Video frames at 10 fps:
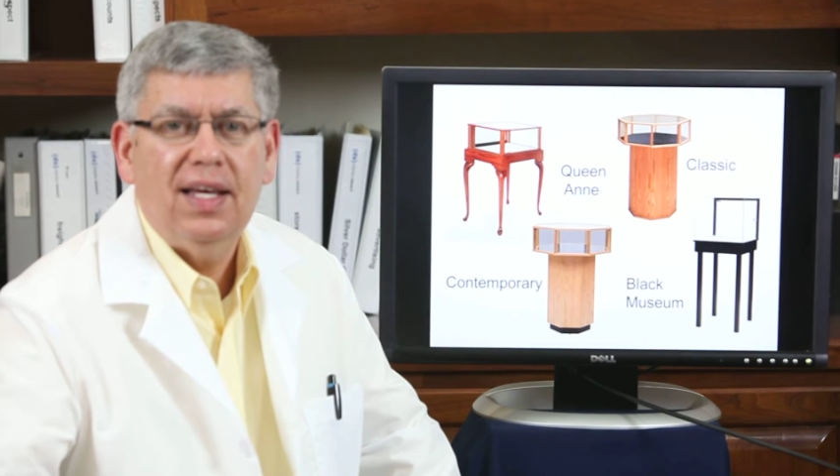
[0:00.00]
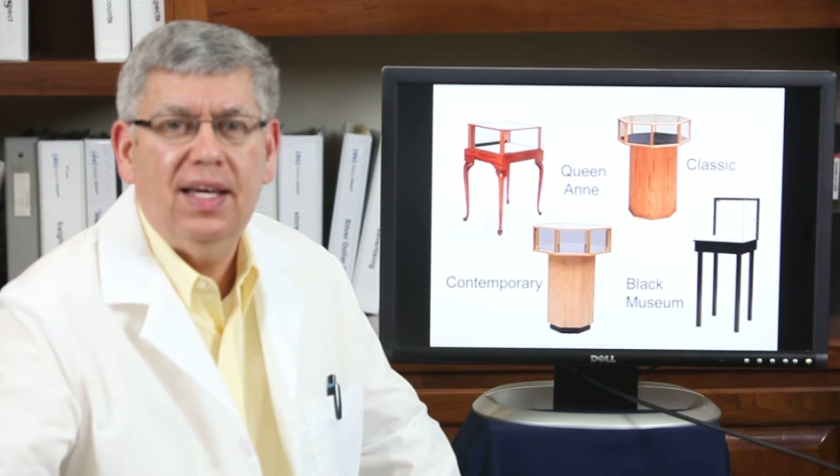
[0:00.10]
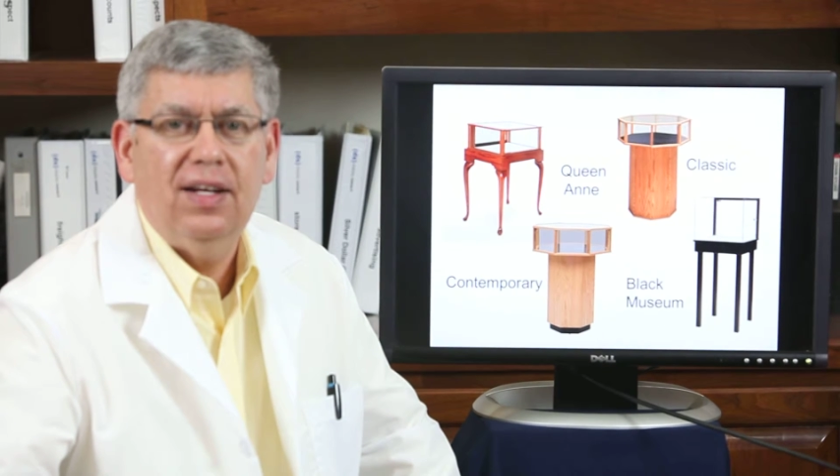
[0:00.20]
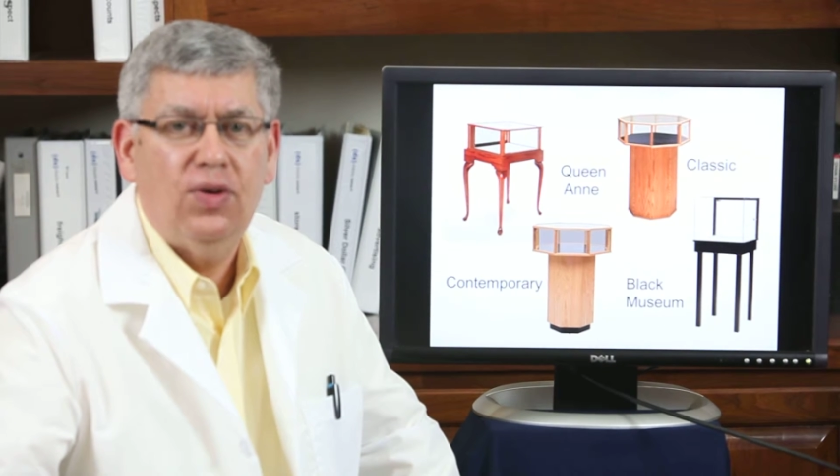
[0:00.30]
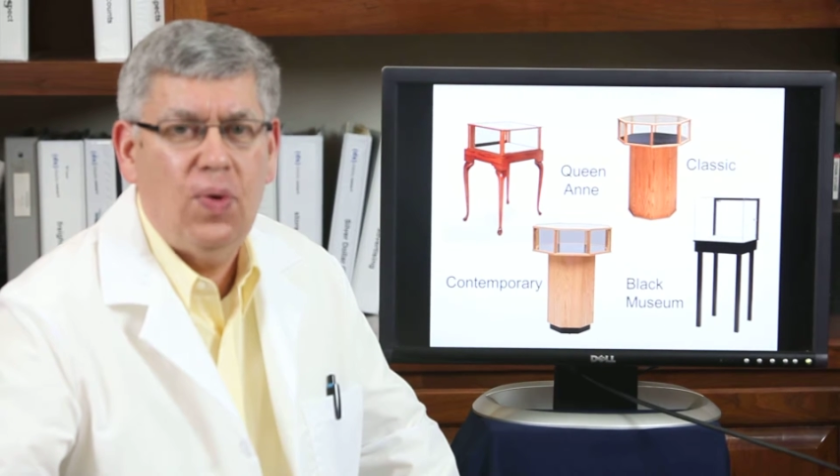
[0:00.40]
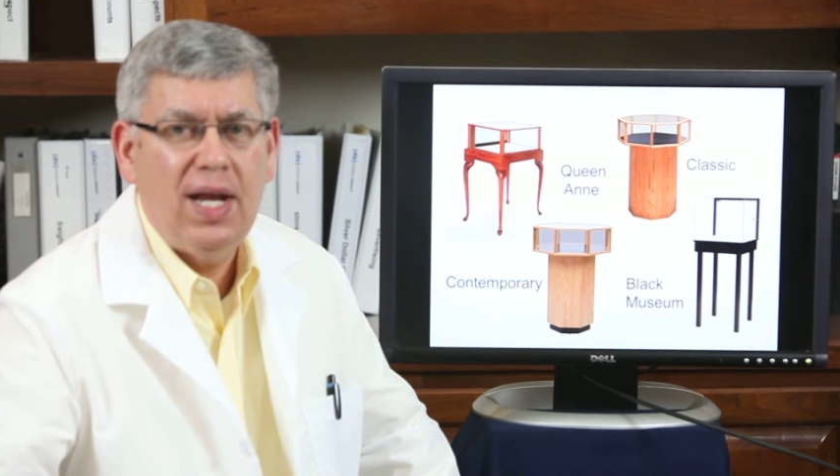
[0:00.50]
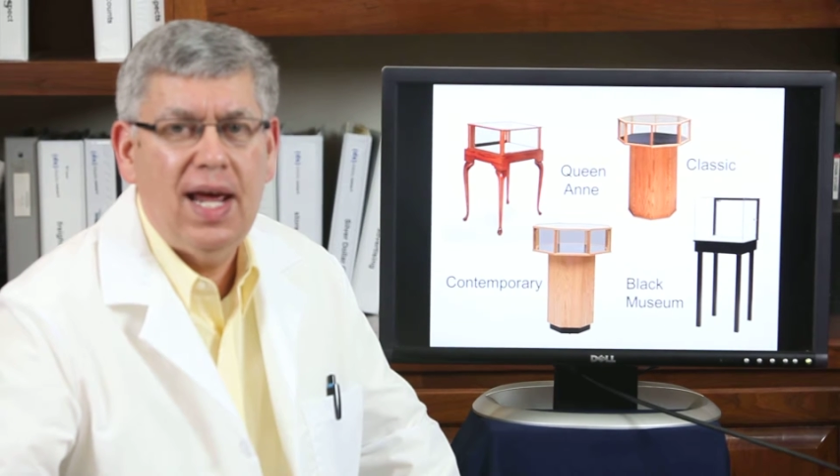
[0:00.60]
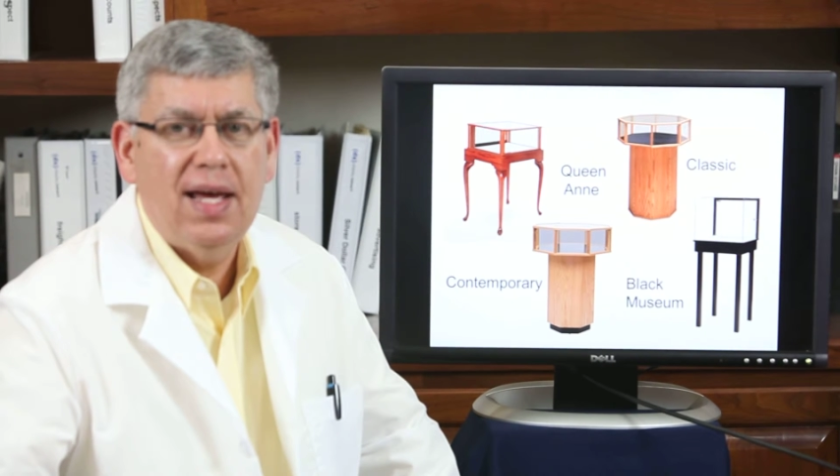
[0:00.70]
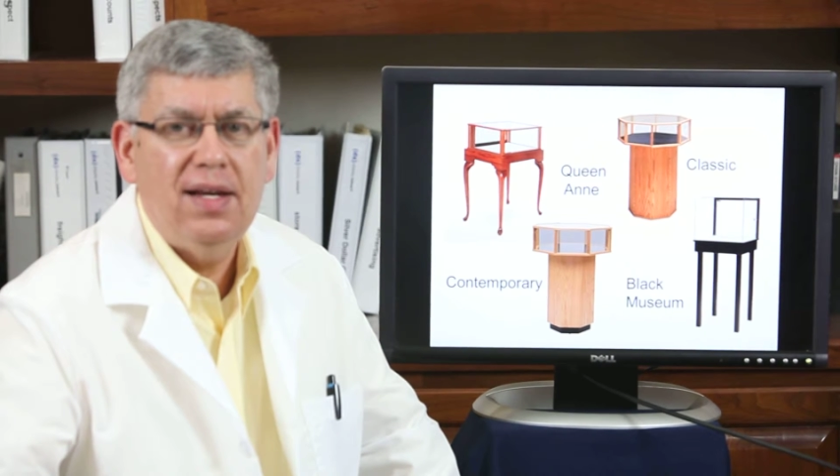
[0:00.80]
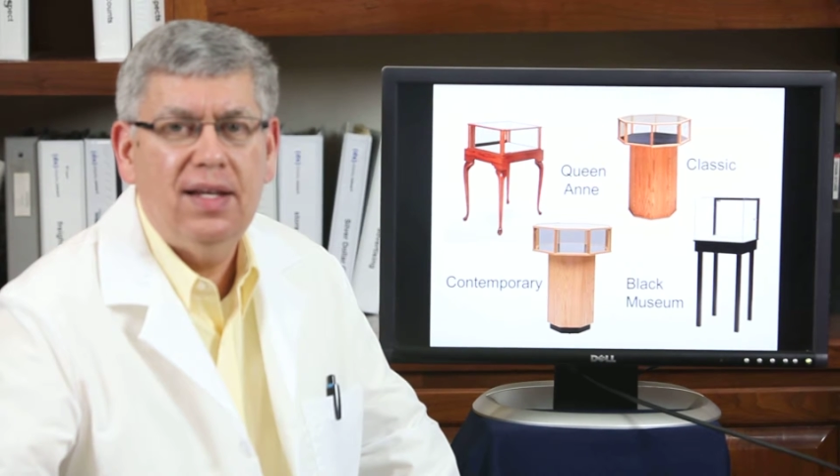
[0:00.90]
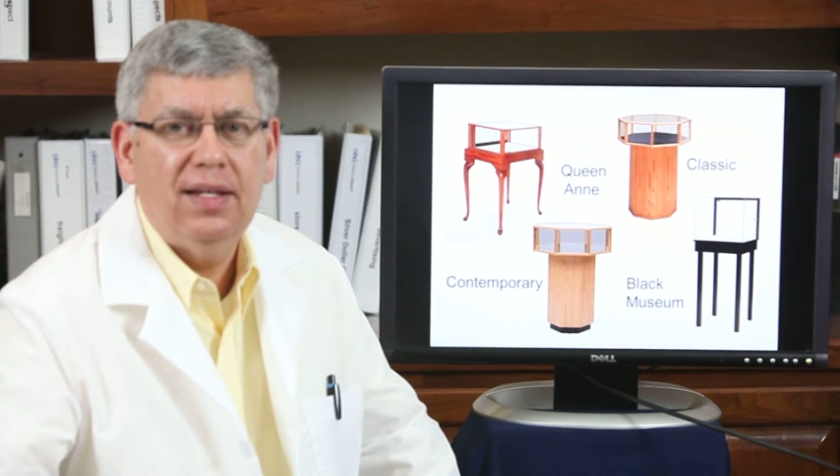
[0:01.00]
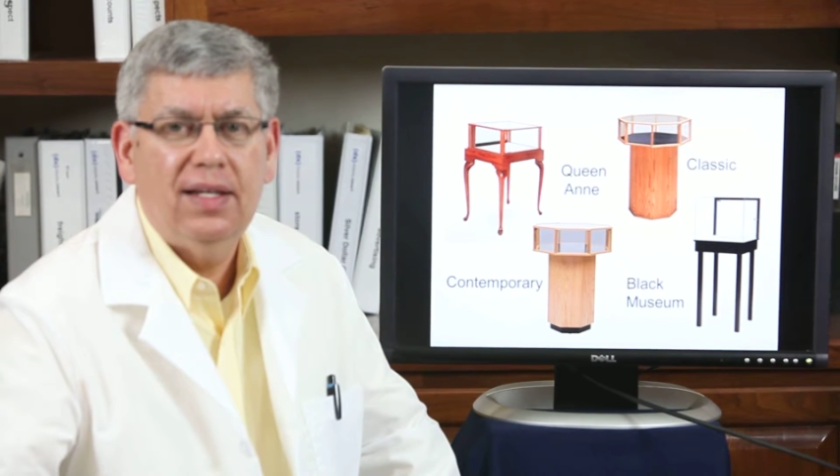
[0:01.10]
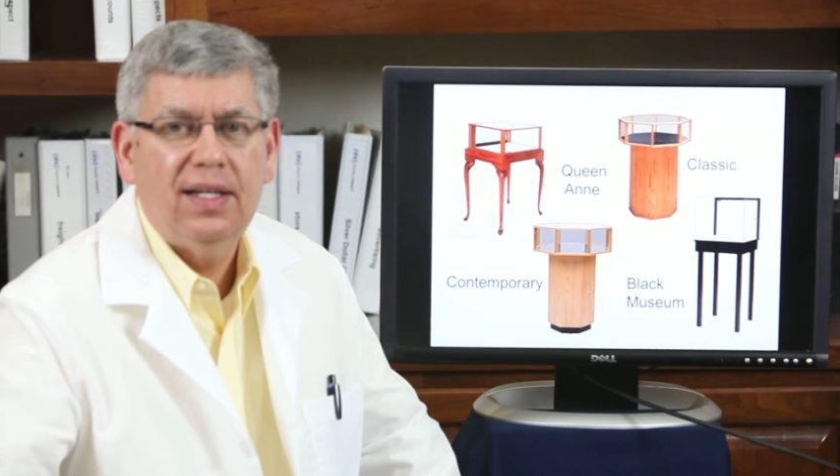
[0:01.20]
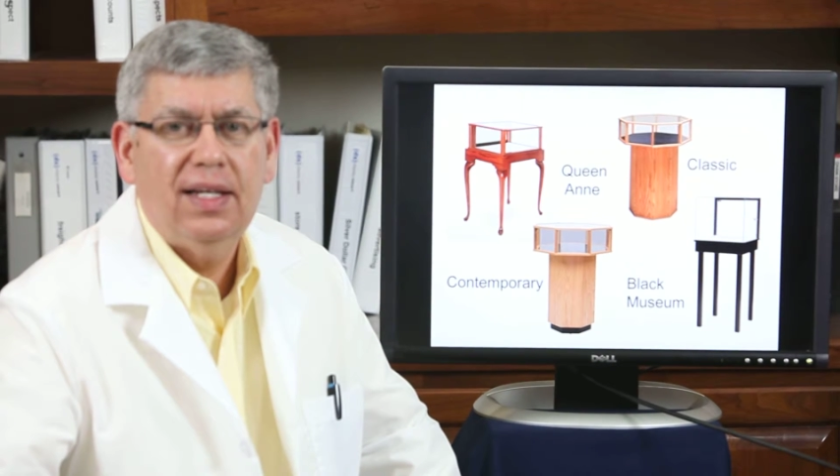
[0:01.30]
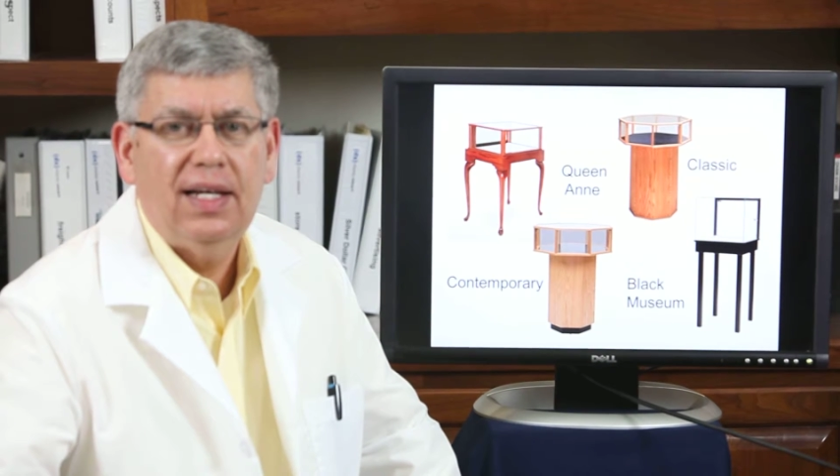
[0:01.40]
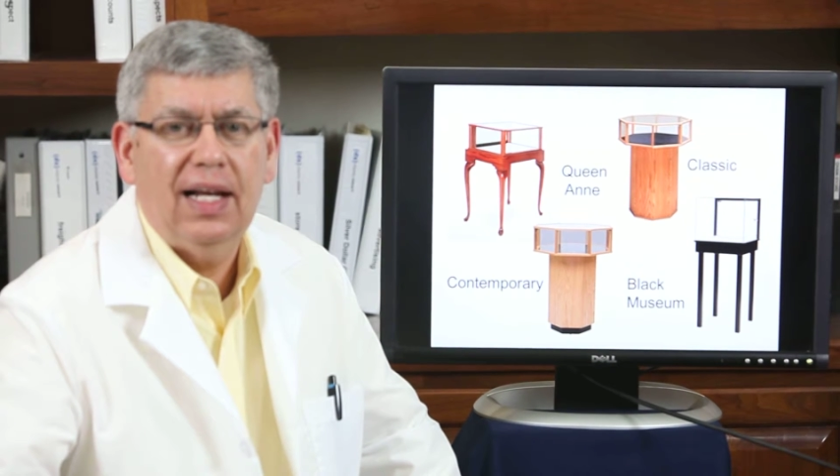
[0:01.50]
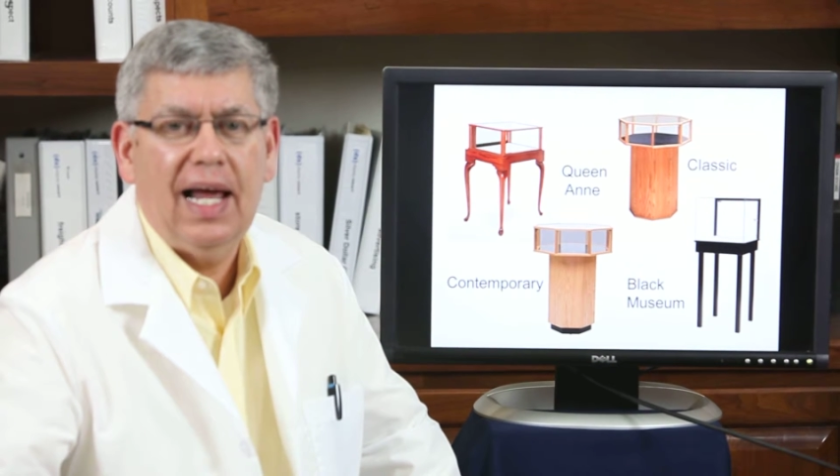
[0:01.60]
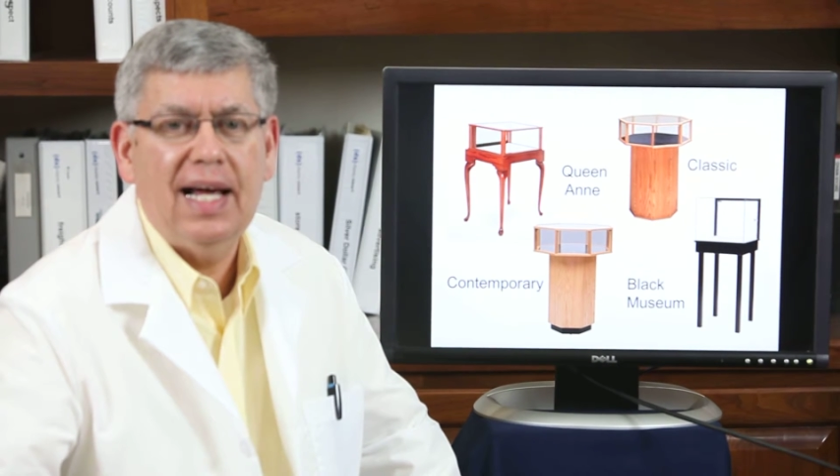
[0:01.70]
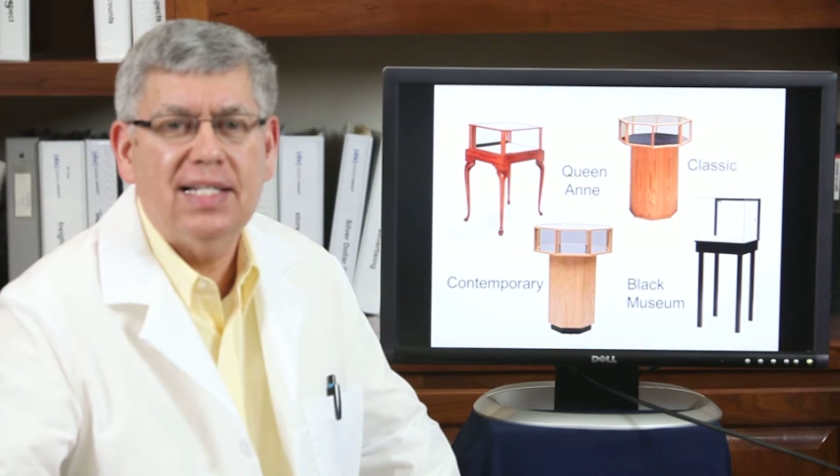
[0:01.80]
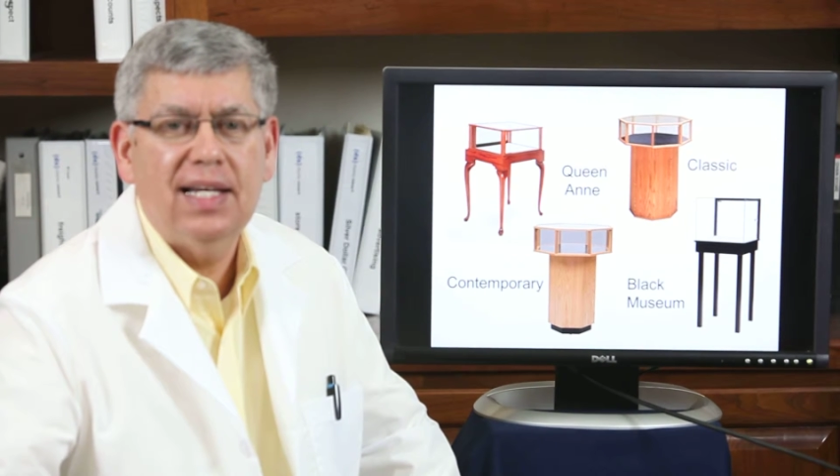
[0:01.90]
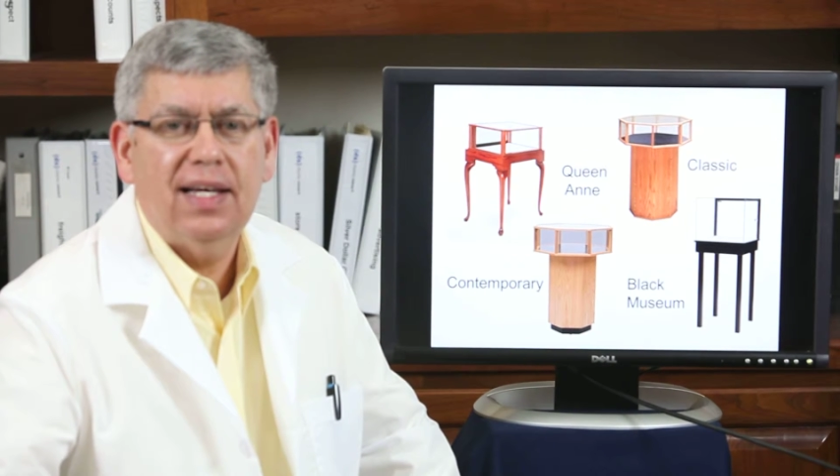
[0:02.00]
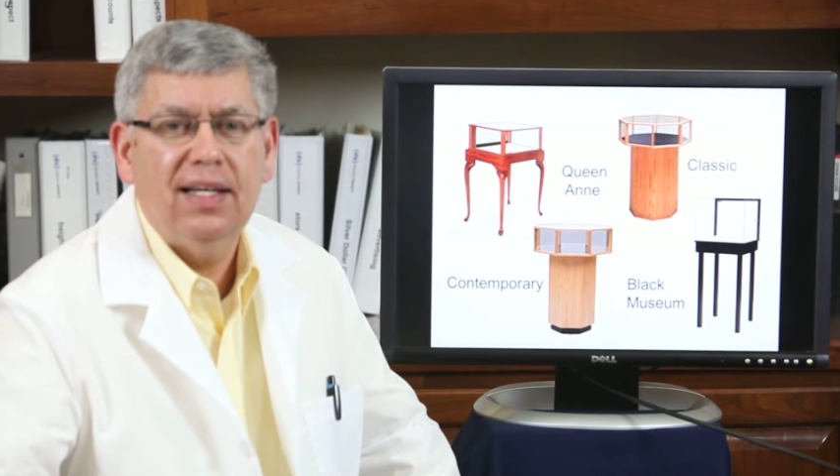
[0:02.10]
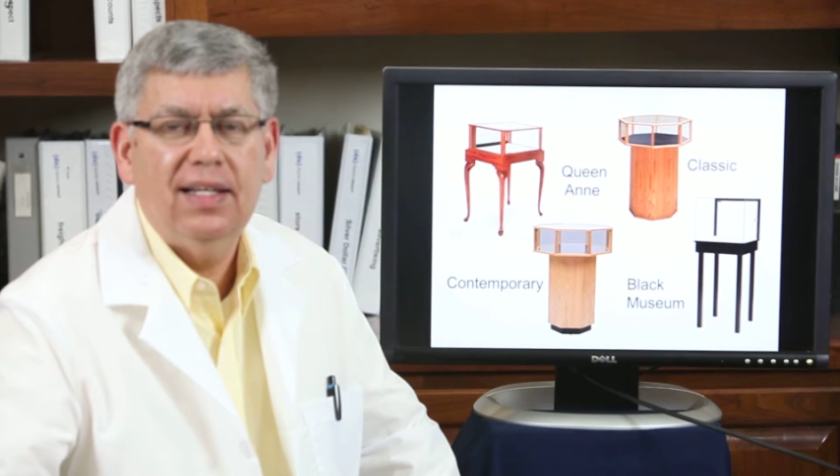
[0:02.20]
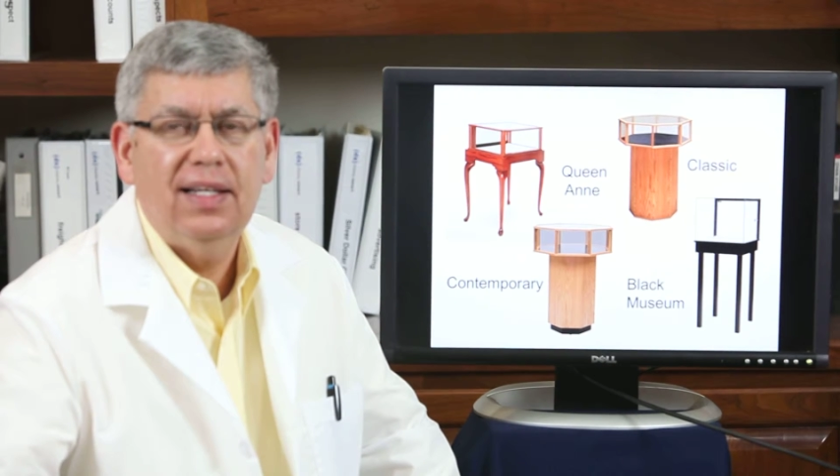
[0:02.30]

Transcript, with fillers: in Queen Anne, Classic,